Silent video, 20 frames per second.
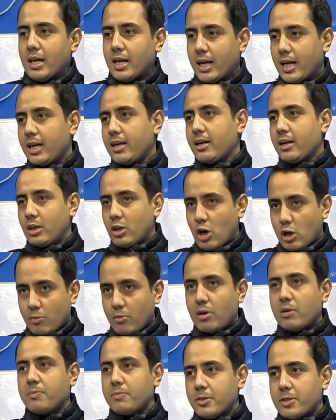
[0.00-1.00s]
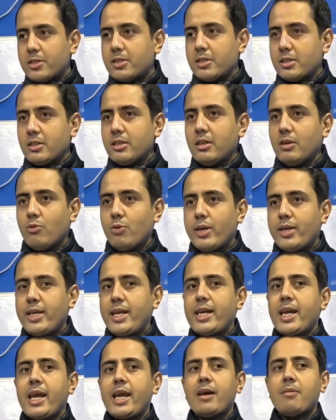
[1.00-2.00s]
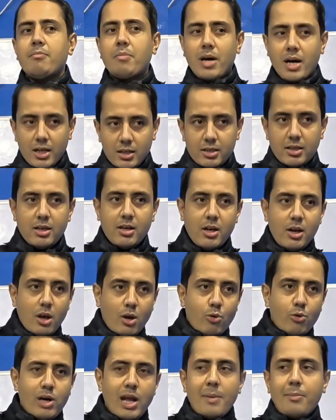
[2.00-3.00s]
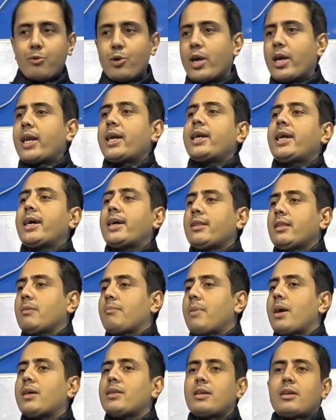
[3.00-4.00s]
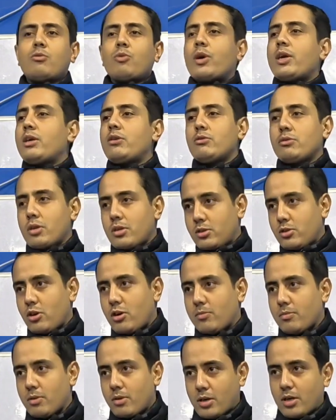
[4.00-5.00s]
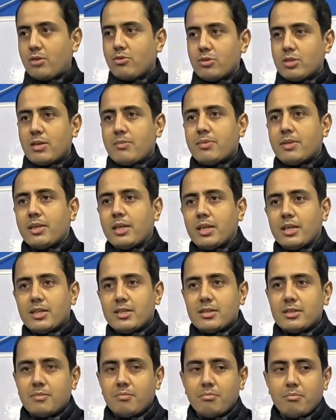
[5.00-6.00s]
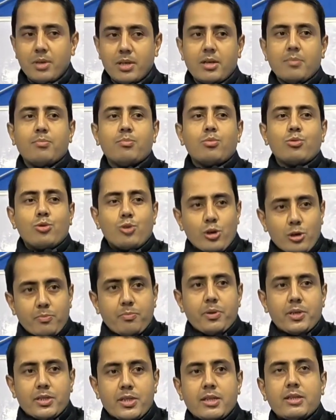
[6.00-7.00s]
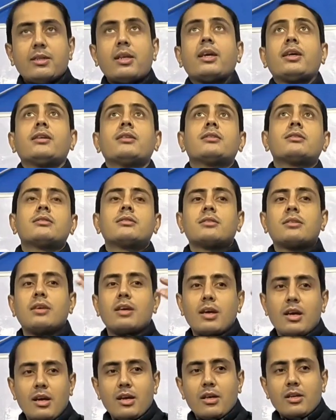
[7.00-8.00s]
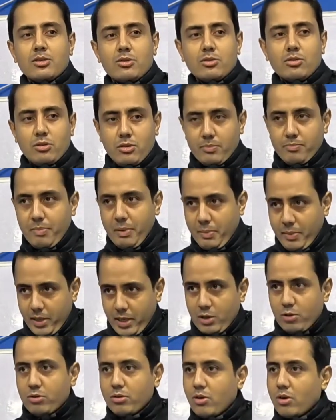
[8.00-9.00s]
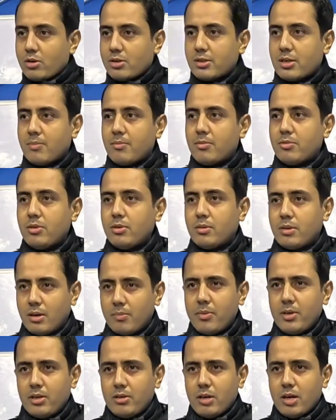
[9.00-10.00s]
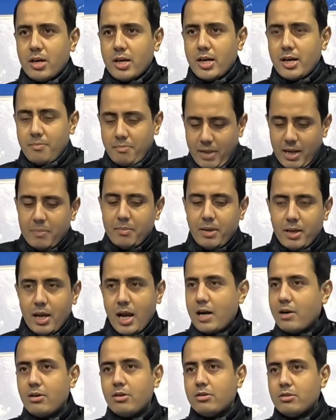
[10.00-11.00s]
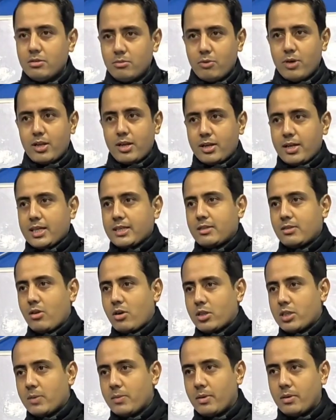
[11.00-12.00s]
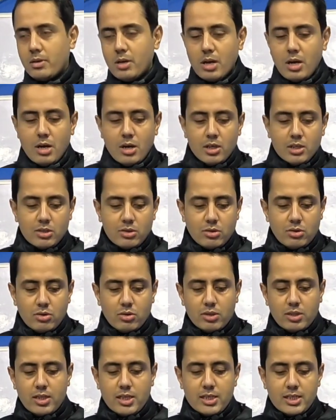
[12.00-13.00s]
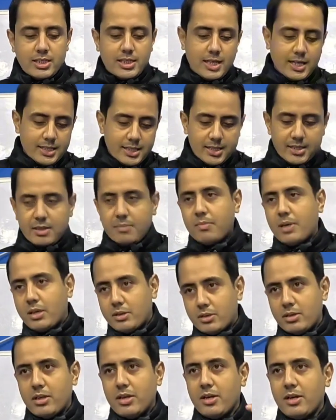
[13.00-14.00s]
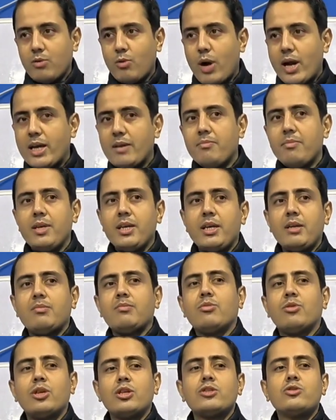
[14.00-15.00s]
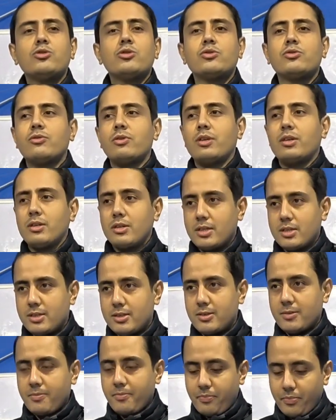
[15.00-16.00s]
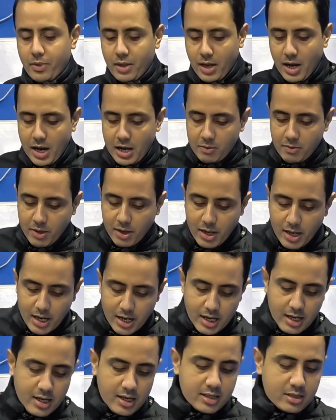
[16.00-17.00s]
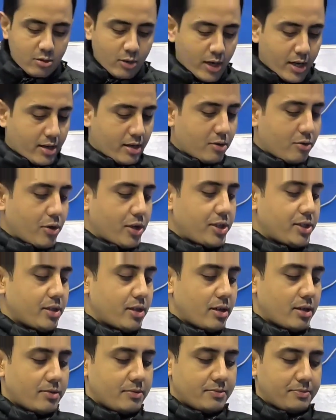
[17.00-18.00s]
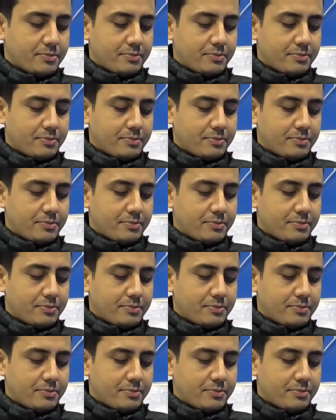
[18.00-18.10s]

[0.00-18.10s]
Again, a normal person when taking a bath would have quickly taken the bath and went to the job or do something else, but a bored person thinks. So maybe new thoughts come into our head. Maybe, I don't know what the text talks about. So this text is about why being bored is useful to us. Anyway, let's look at the question now.